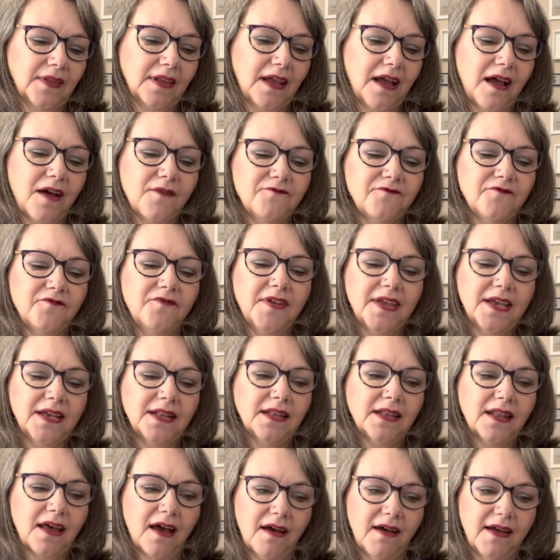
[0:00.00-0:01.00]
I feel
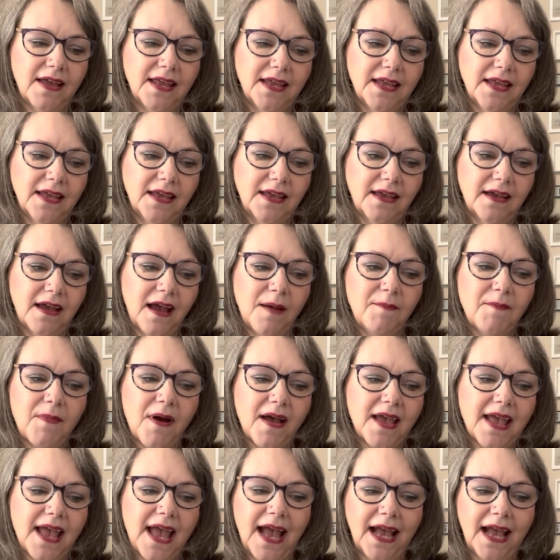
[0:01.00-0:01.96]
like I might